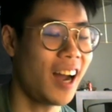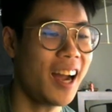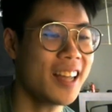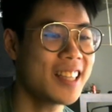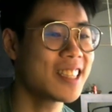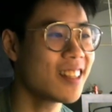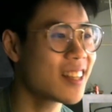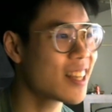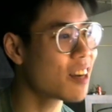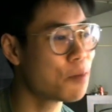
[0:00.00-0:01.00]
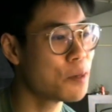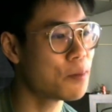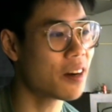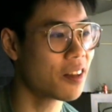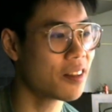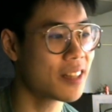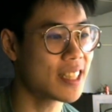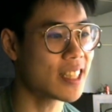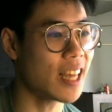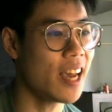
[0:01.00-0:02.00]
I still think it'll be better though. This
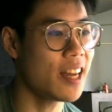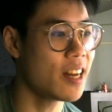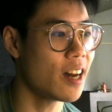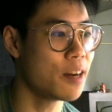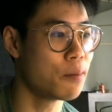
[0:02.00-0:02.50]
has 89